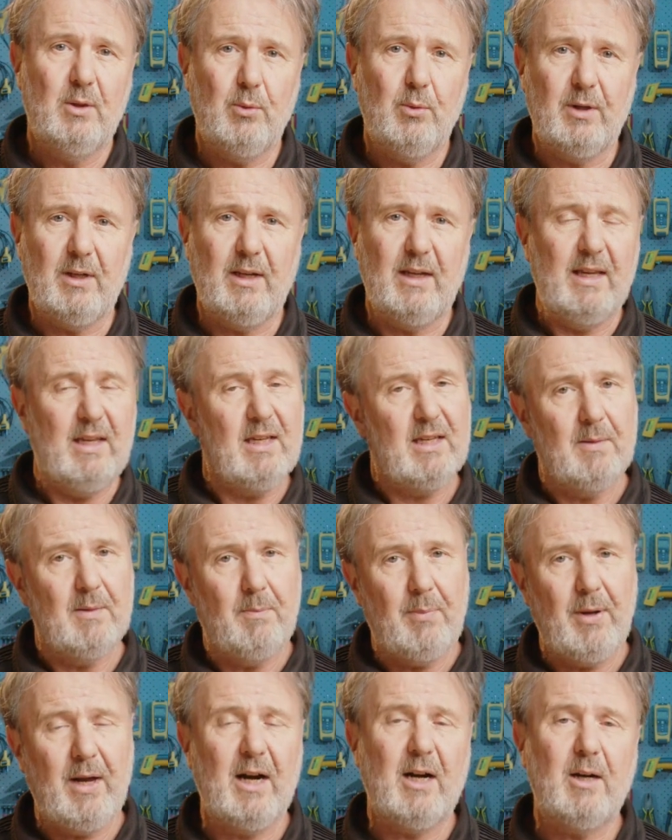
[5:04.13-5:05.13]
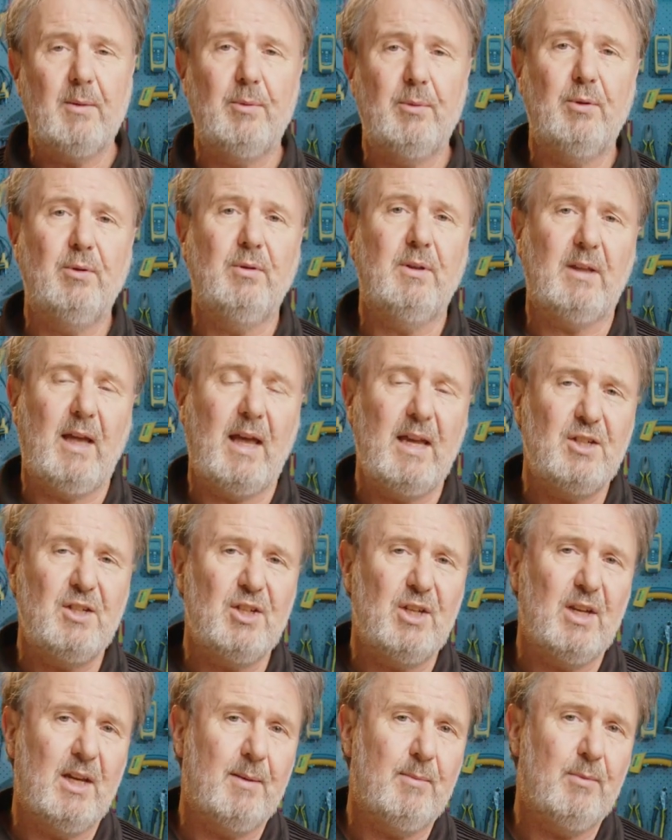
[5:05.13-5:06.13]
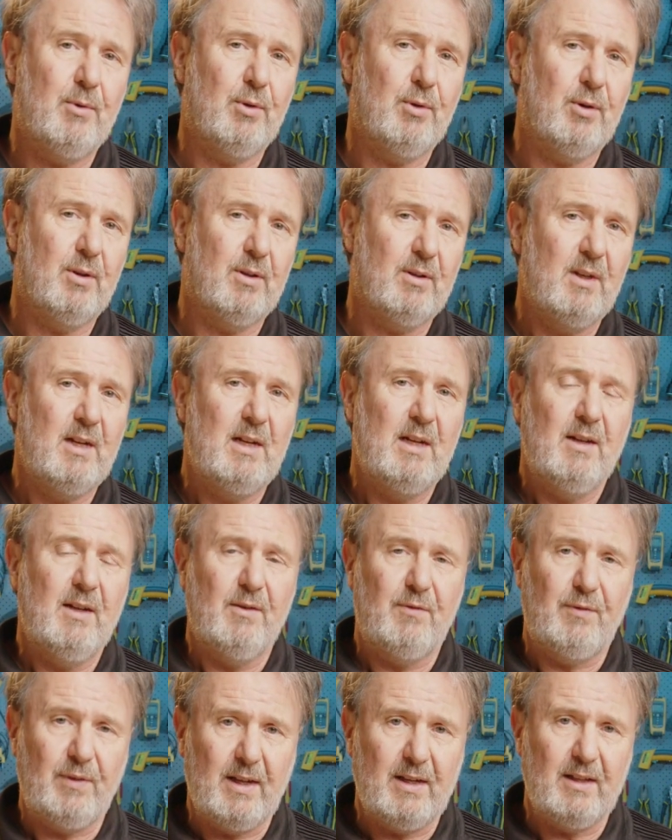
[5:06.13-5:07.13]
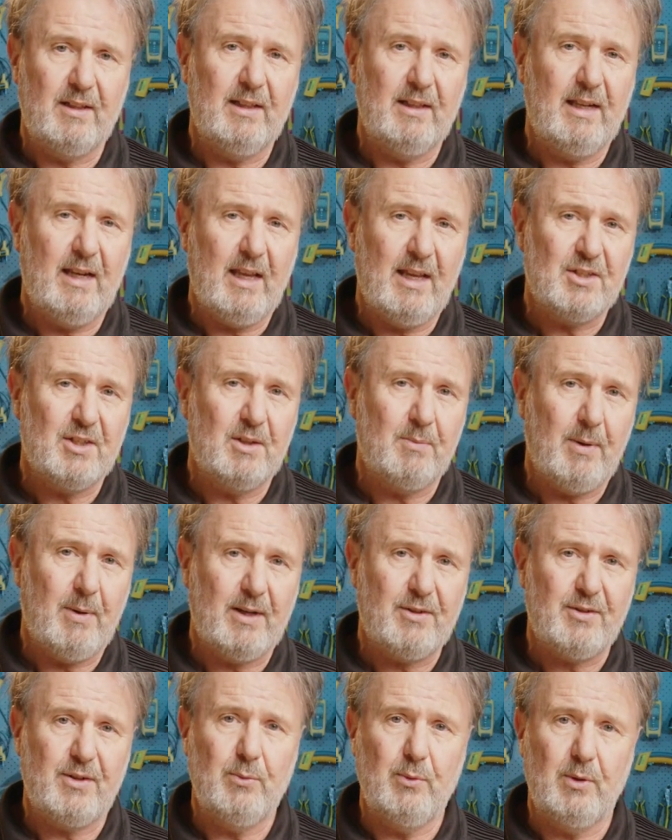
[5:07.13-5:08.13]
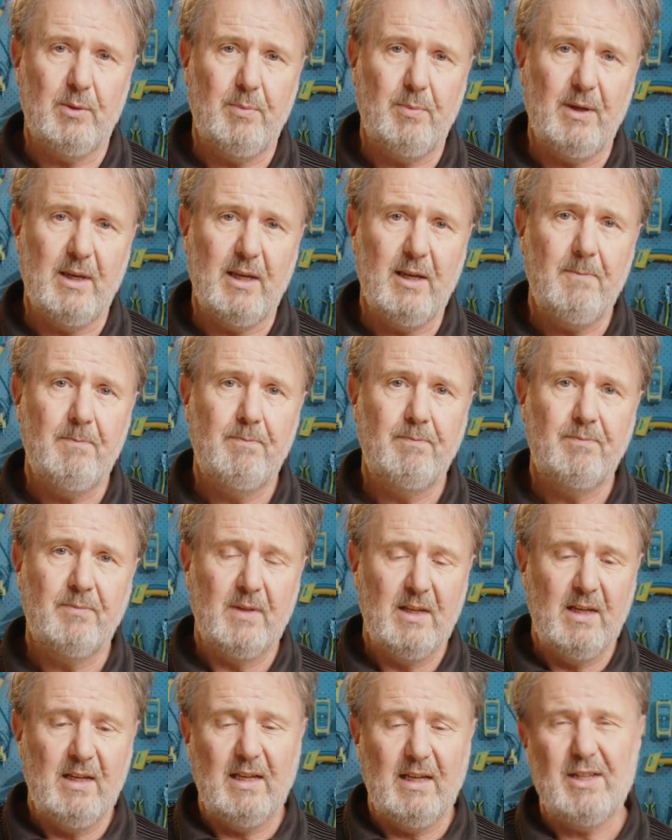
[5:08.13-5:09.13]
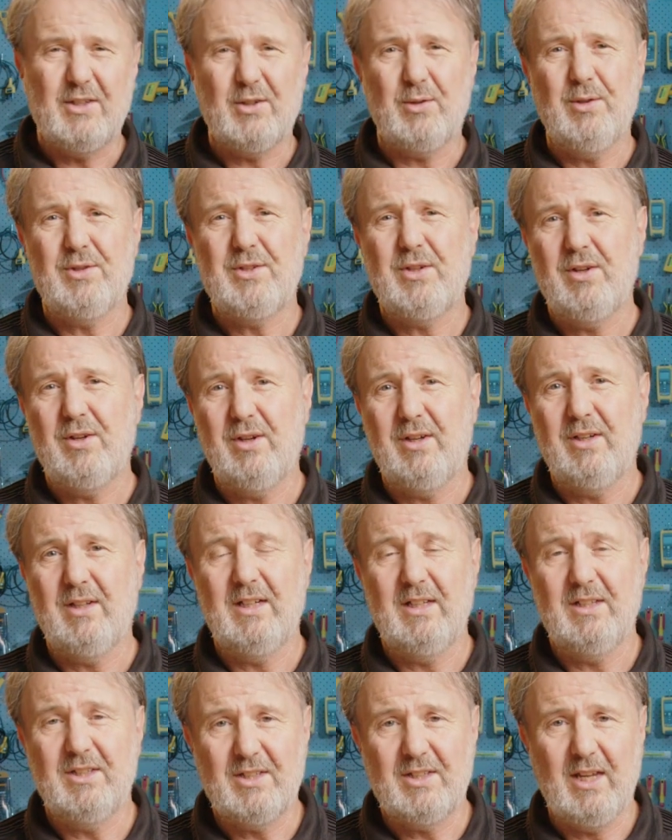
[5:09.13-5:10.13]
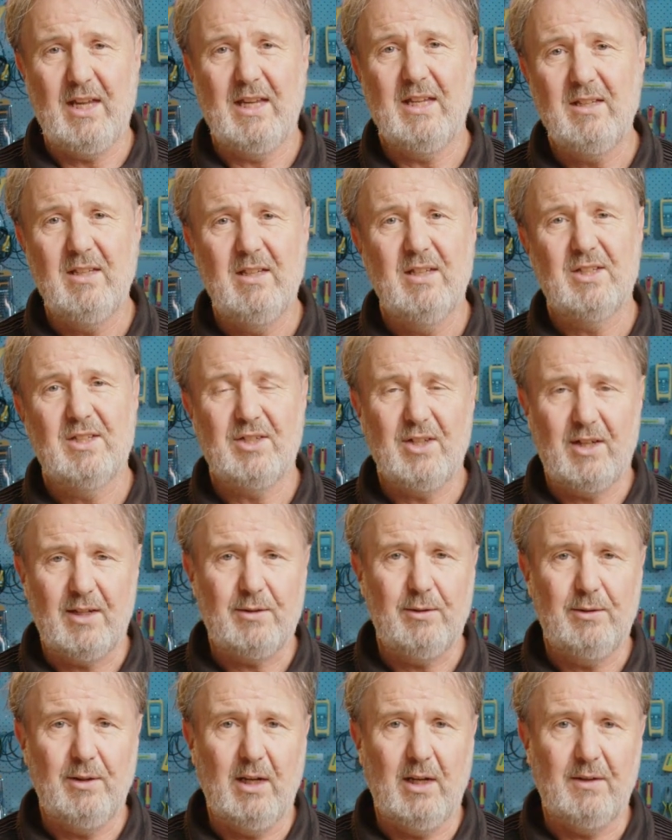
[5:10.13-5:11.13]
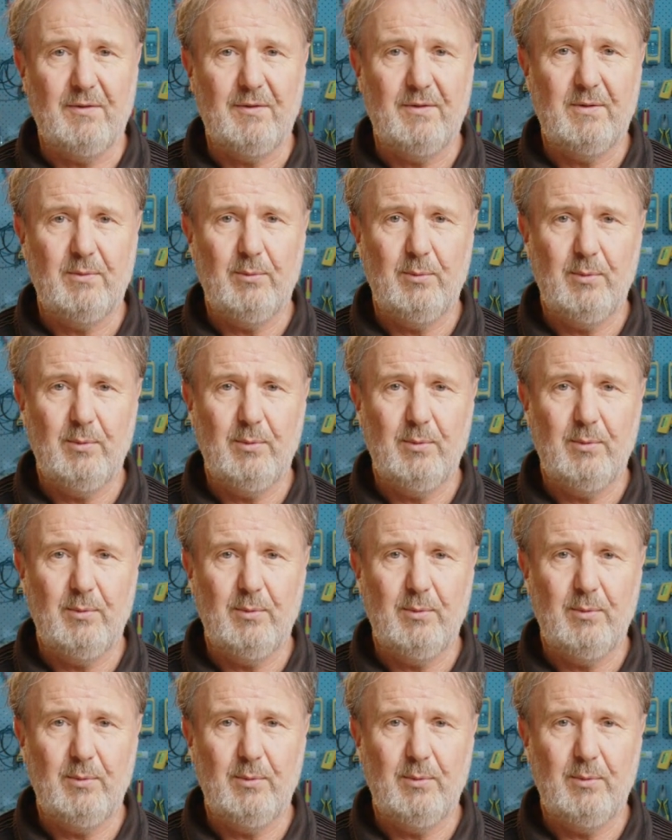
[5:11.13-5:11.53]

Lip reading: what a comparable AGM or flooded lead acid battery would be. It's also got an insane cycle life.